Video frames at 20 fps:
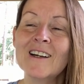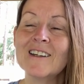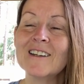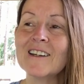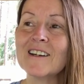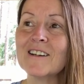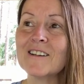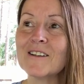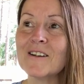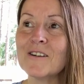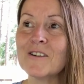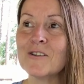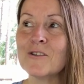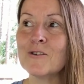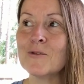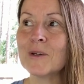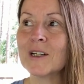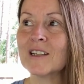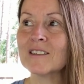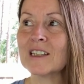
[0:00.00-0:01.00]
you
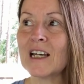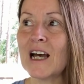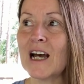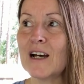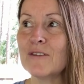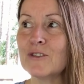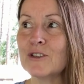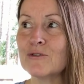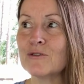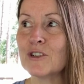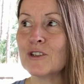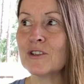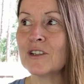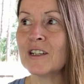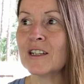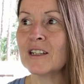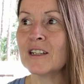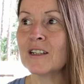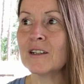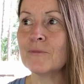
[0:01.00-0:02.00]
know, because I haven't
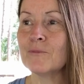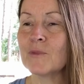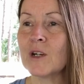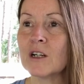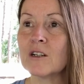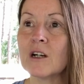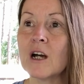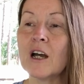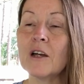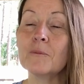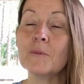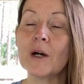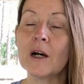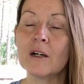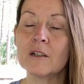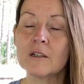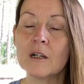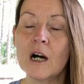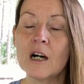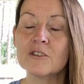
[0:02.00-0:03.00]
really, I'm
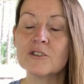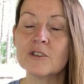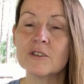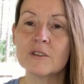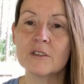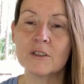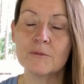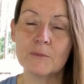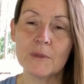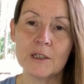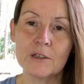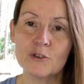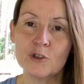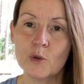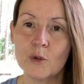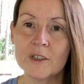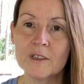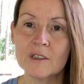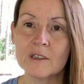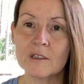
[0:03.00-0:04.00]
unconsciously made
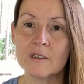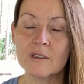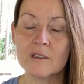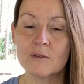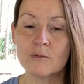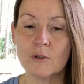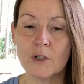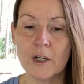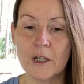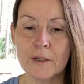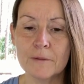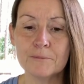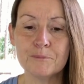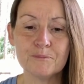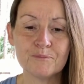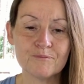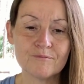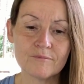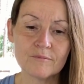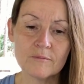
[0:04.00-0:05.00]
choices, right?
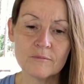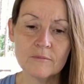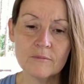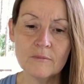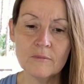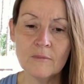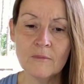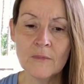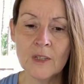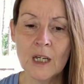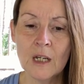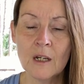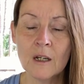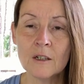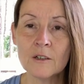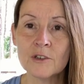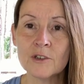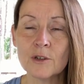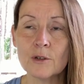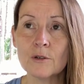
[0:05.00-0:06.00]

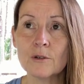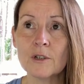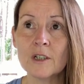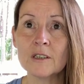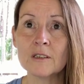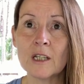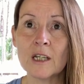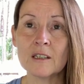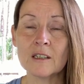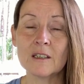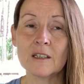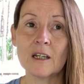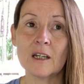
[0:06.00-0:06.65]
So, and then